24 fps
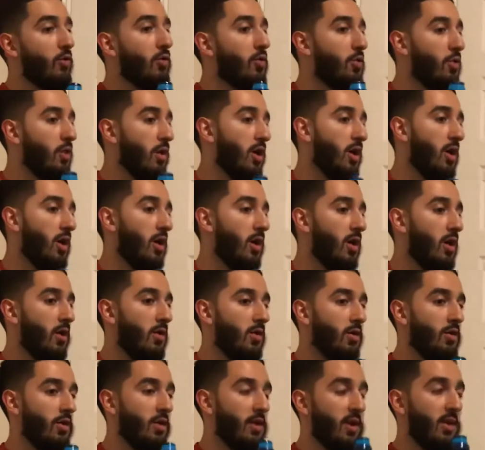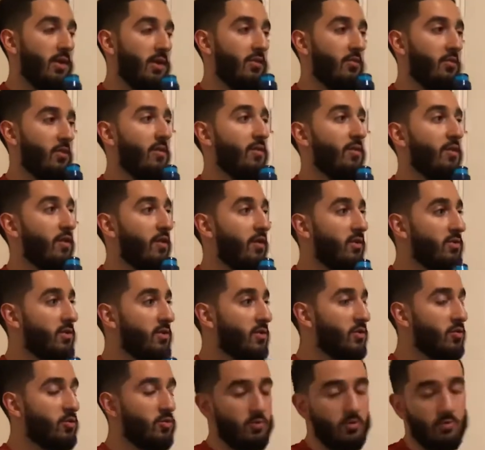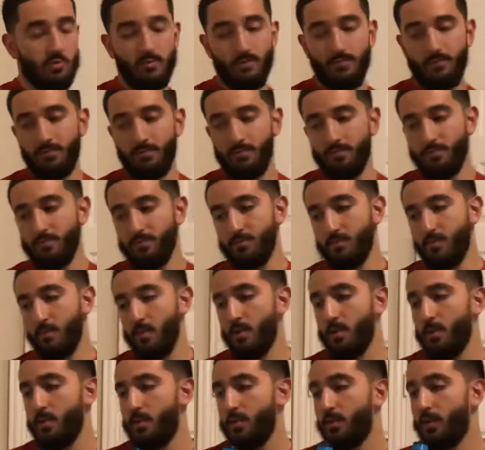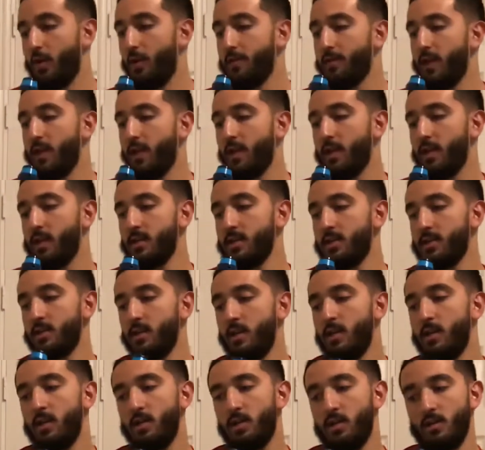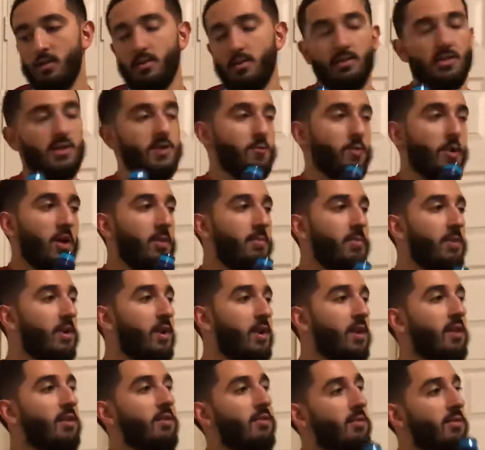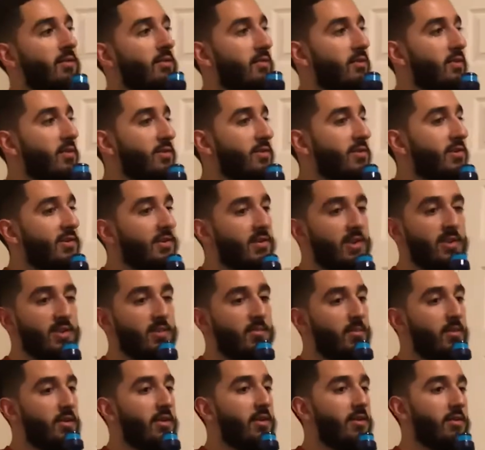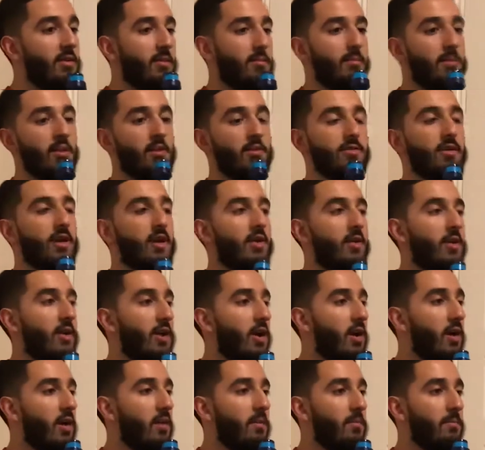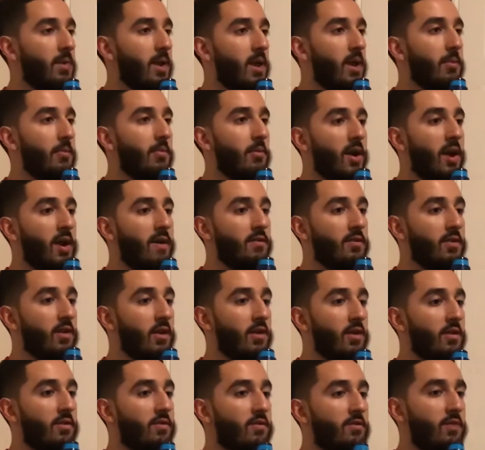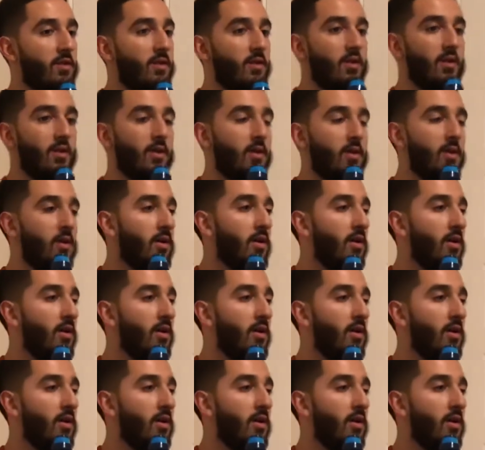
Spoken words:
or your kids whenever they're in school. Third thing is, let's prohibit guns. Let's just let the military be able to have guns for